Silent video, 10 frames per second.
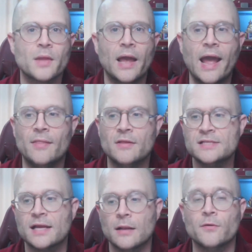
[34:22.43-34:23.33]
and the
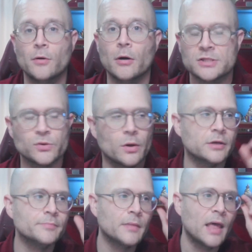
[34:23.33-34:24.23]
second and third aren't as strong.
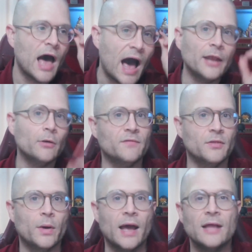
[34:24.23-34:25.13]
I don't feel that way.